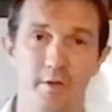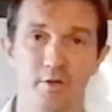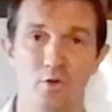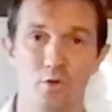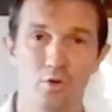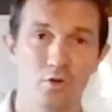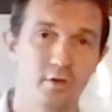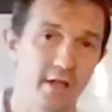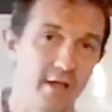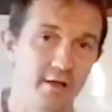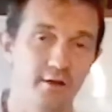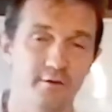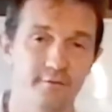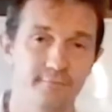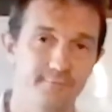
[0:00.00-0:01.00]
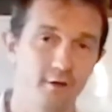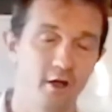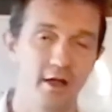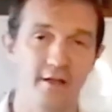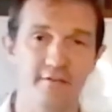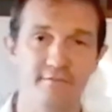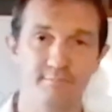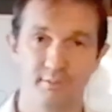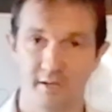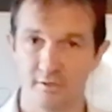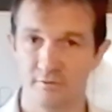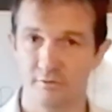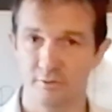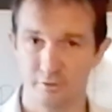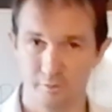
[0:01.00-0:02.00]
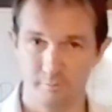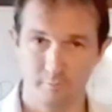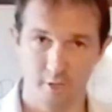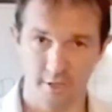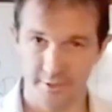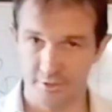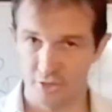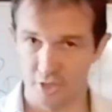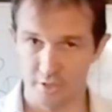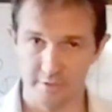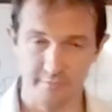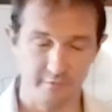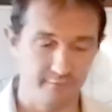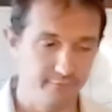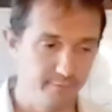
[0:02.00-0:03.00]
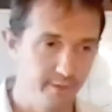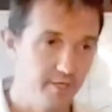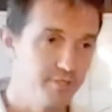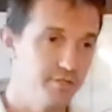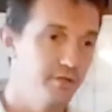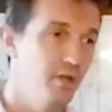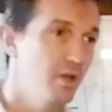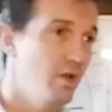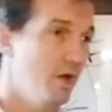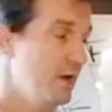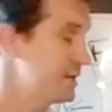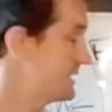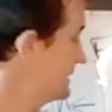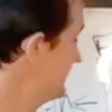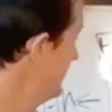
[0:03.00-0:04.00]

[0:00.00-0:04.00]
what we call our 5 plus or 2 minus chunks of information. A